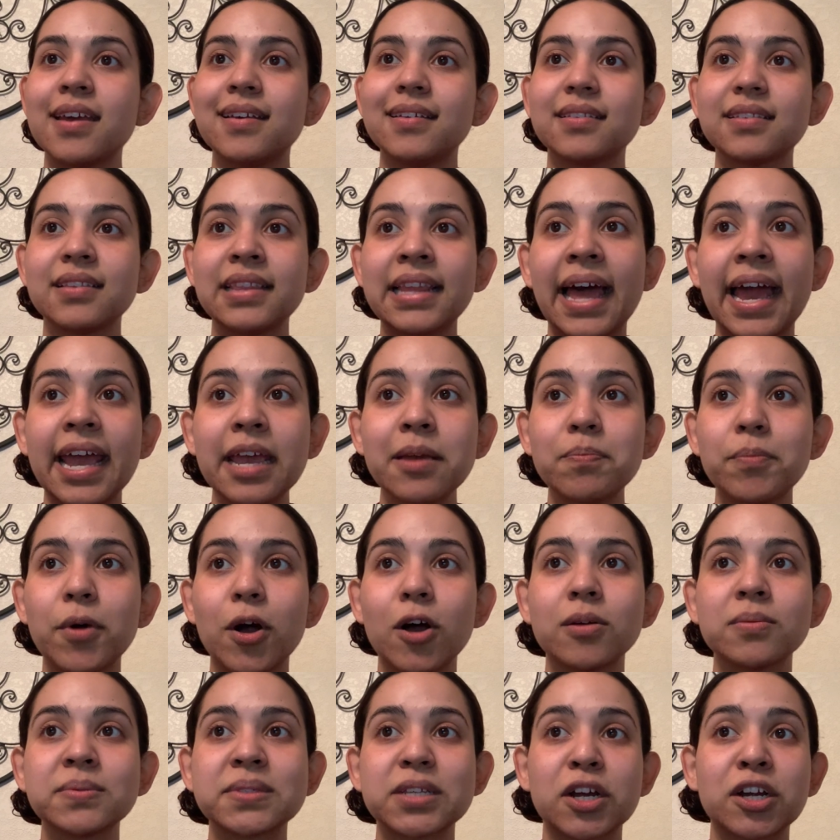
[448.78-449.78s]
light
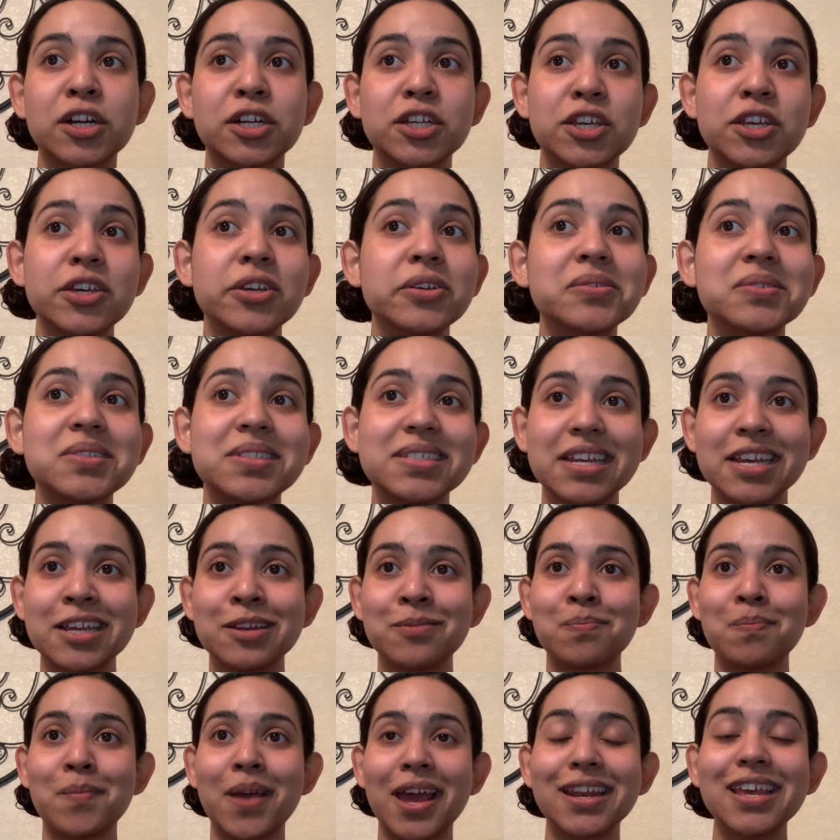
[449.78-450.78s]
bulbs are used
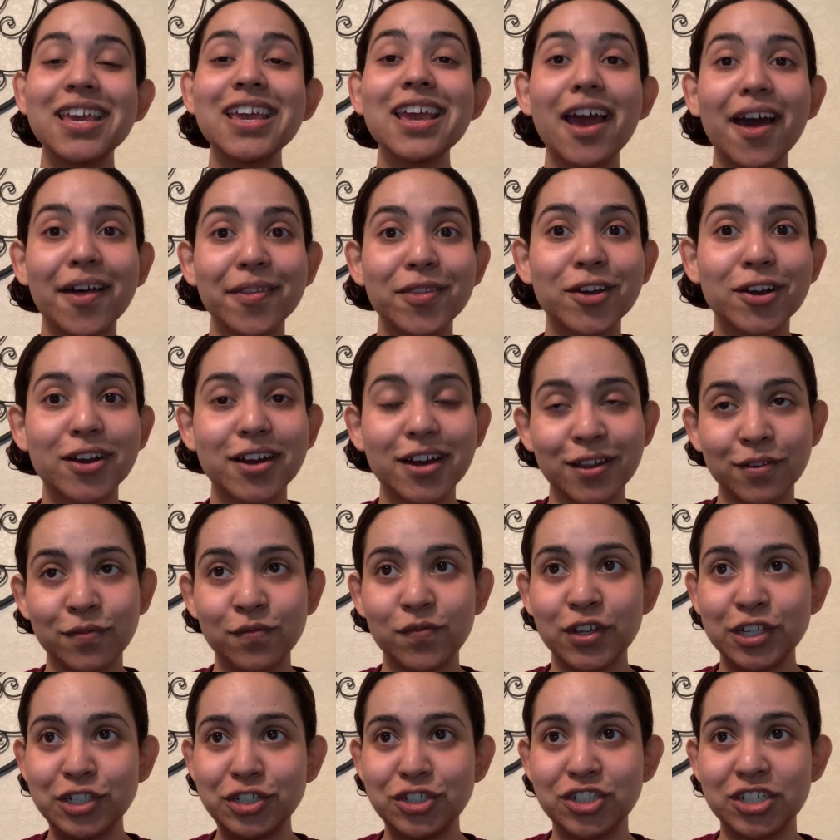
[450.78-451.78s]
in many other
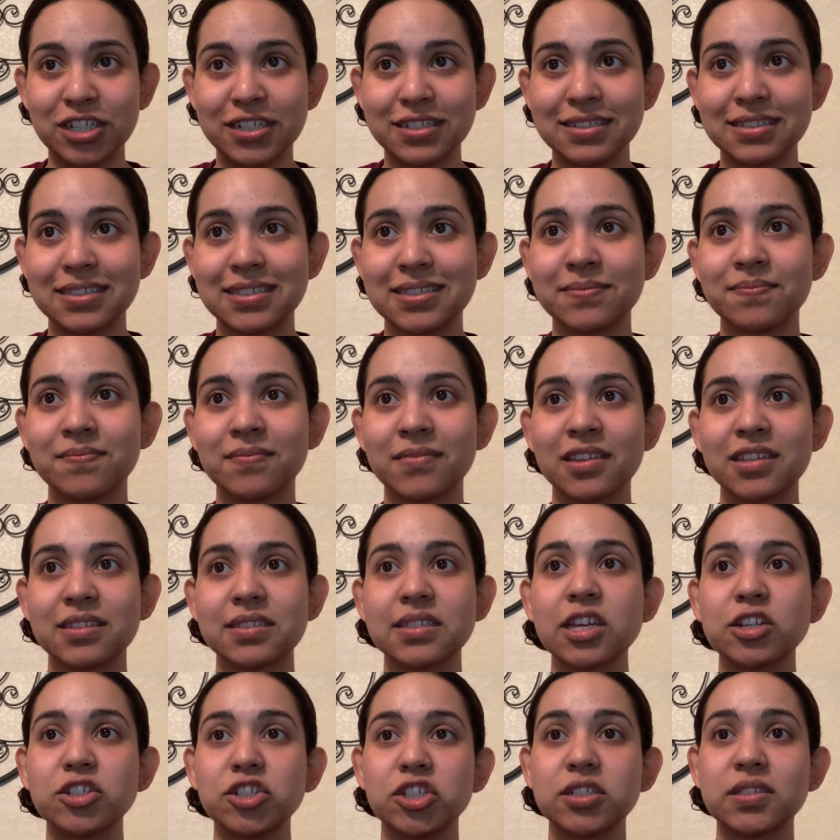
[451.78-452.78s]
inventions,
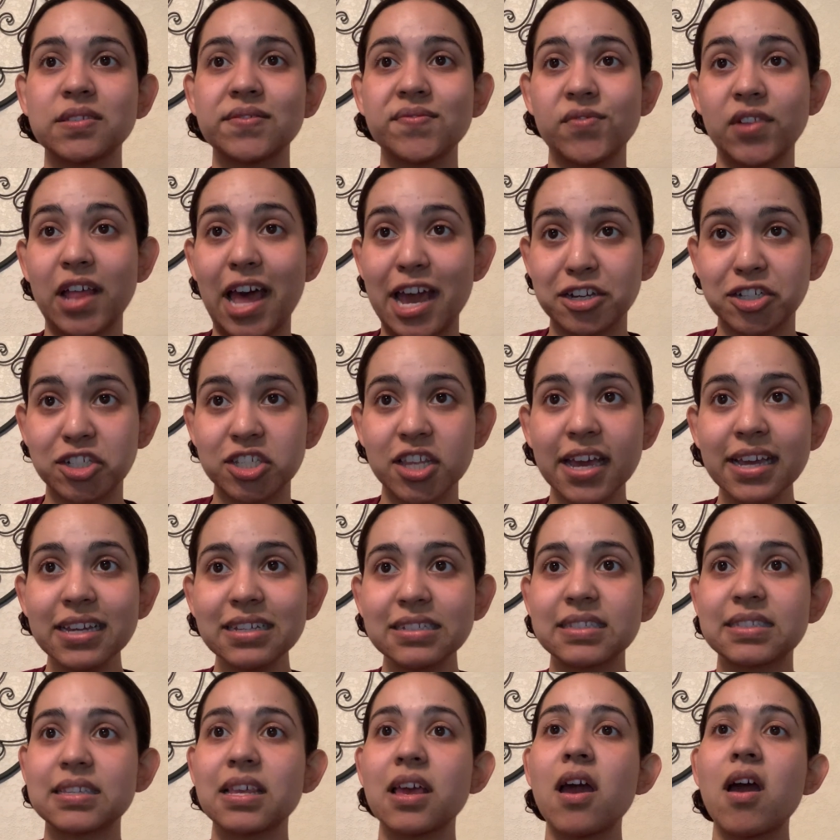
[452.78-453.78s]
such as
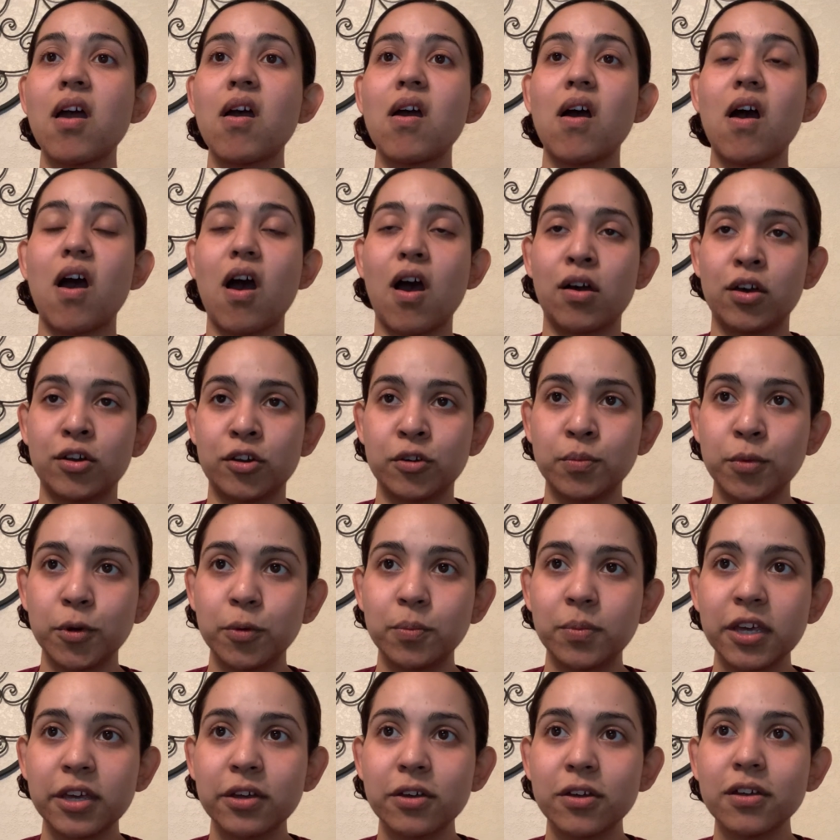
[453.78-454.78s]
flashlights,
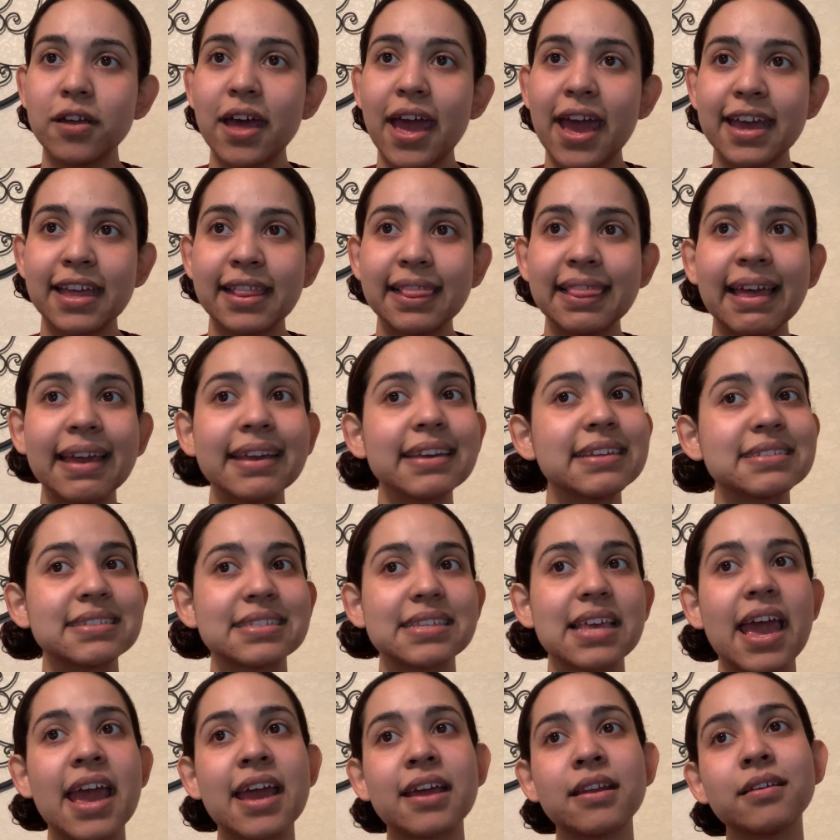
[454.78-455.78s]
automobile headlights,
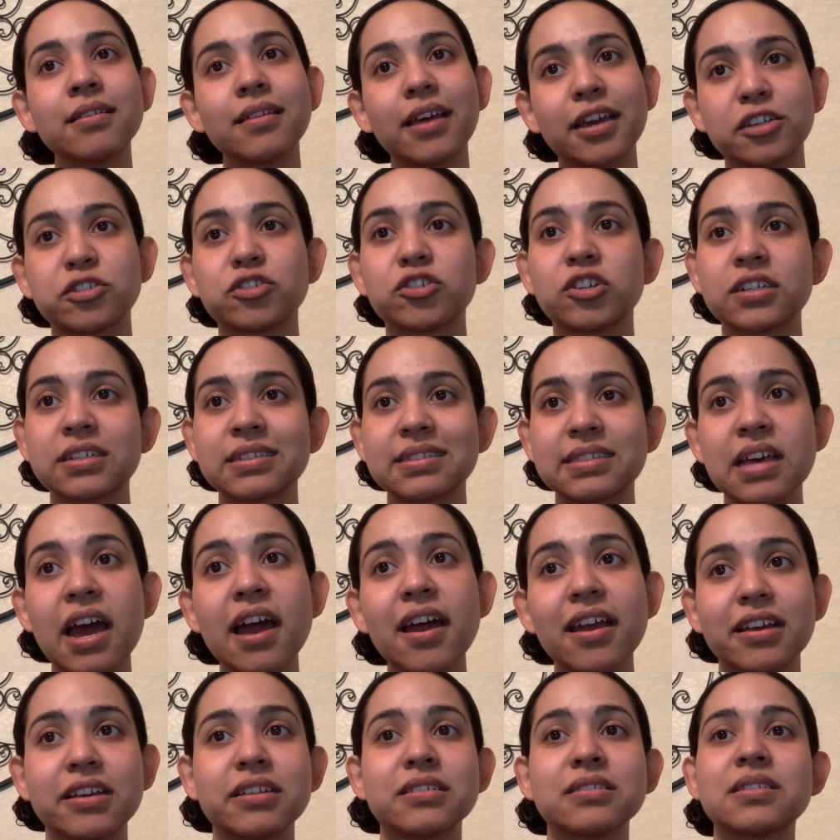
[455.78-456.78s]
and electric
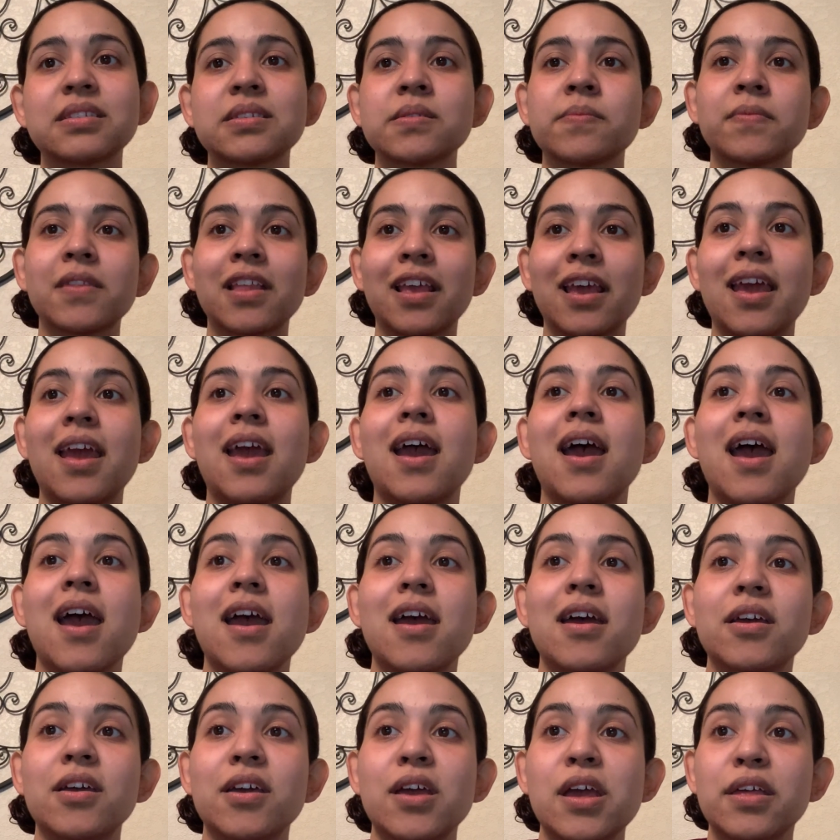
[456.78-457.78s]
signs.
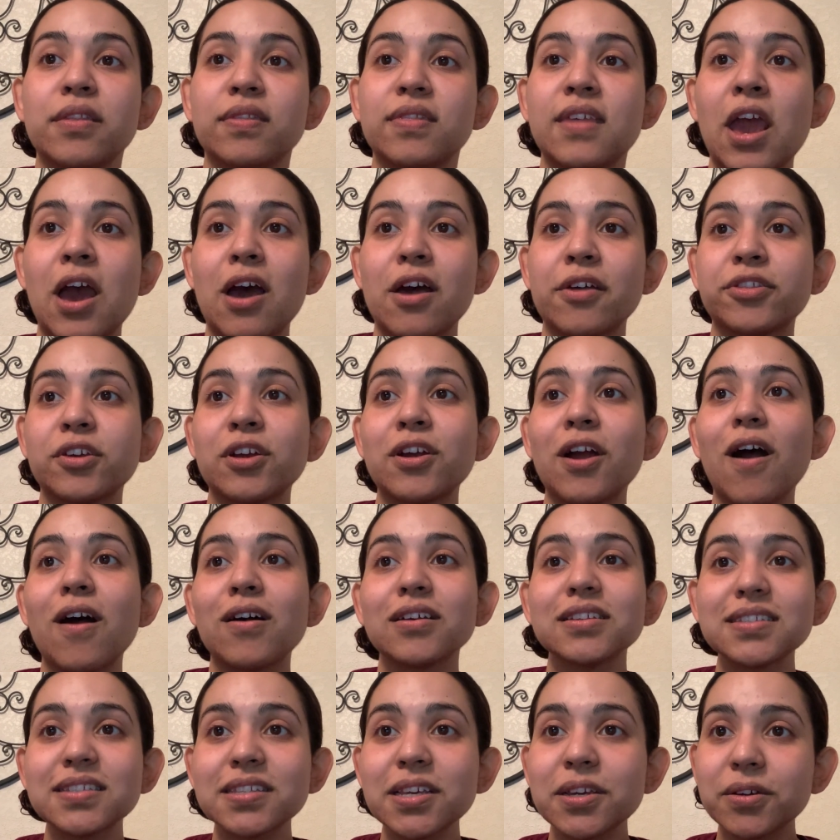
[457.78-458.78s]
The author
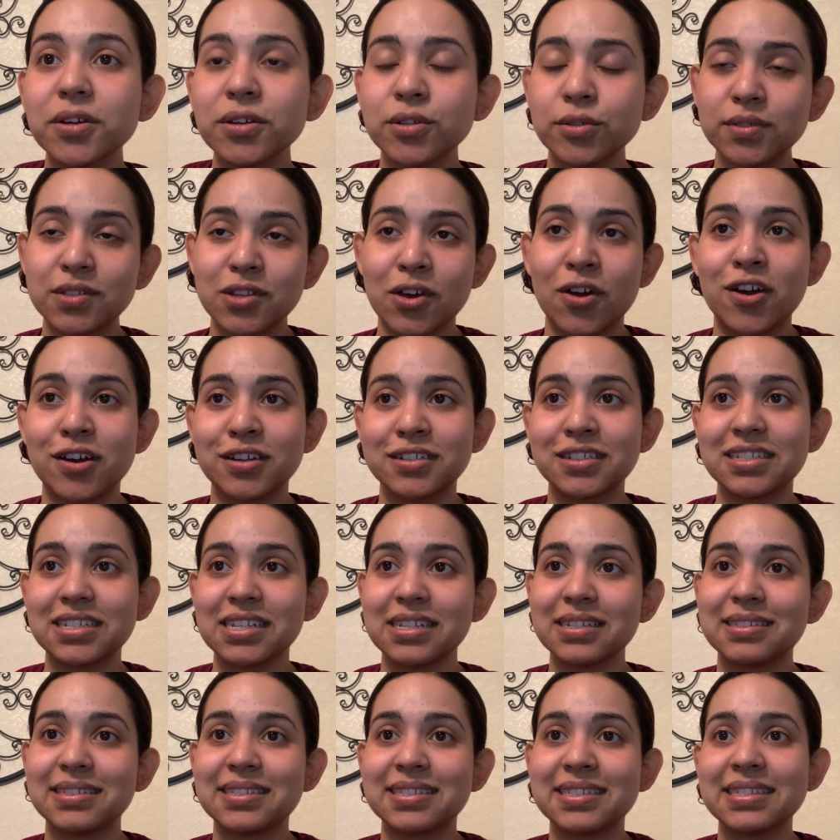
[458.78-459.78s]
also goes on
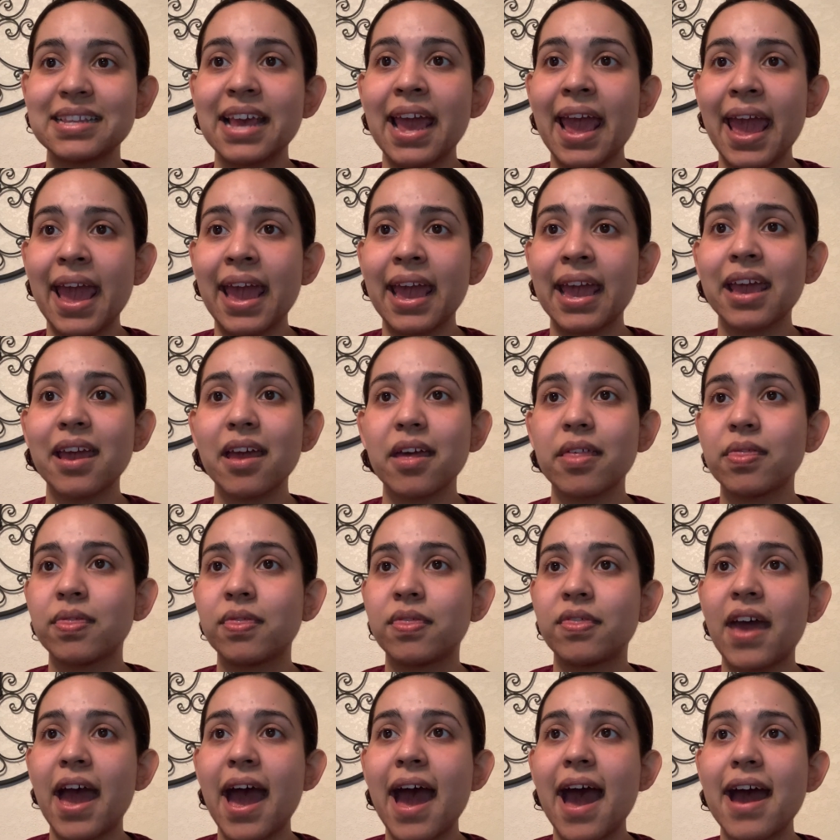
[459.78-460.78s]
to say
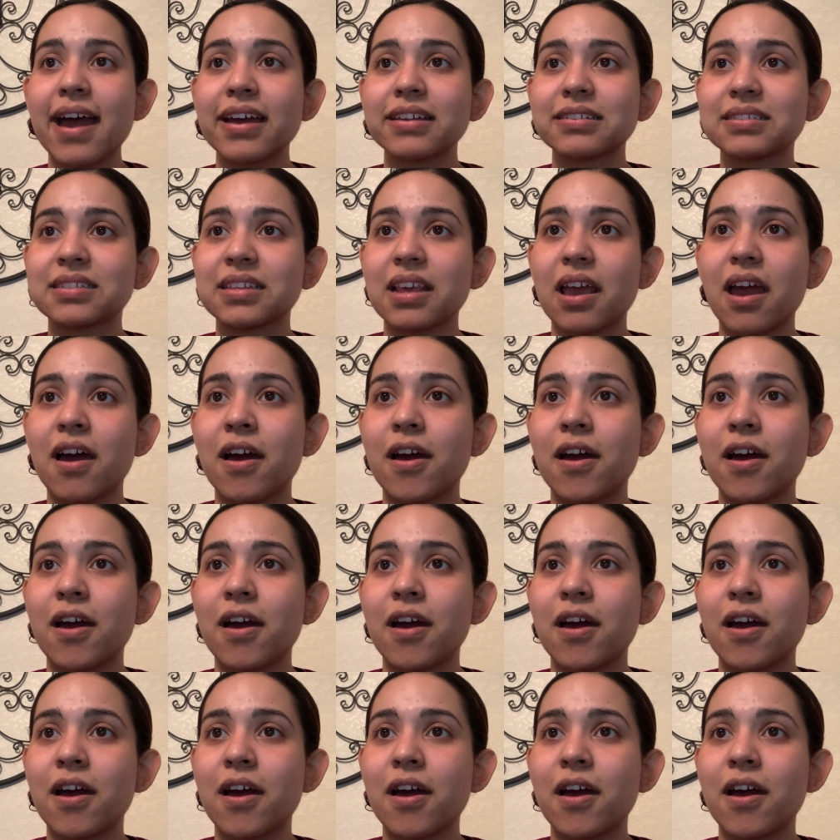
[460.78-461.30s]
that